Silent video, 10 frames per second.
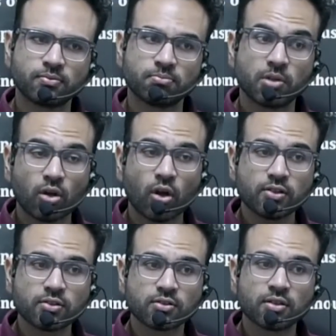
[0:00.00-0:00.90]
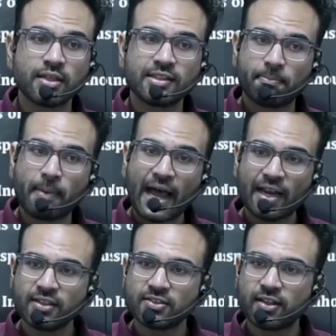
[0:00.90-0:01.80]
because the
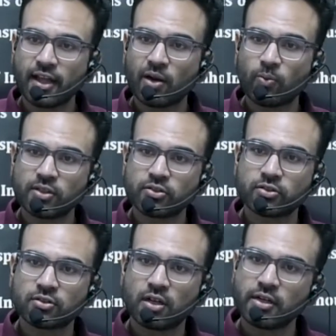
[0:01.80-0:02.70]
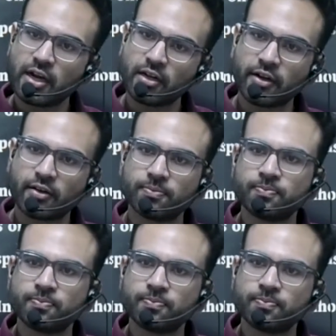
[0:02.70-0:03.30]
balance there was tilted.